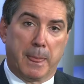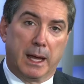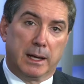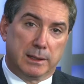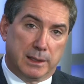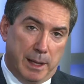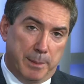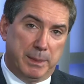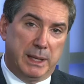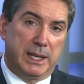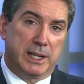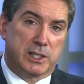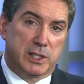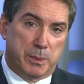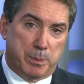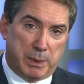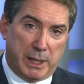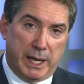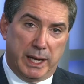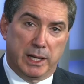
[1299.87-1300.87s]
Let me
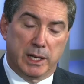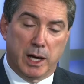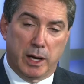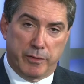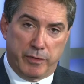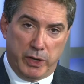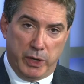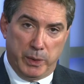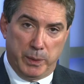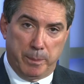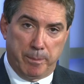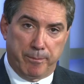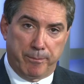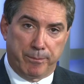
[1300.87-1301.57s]
explain a few.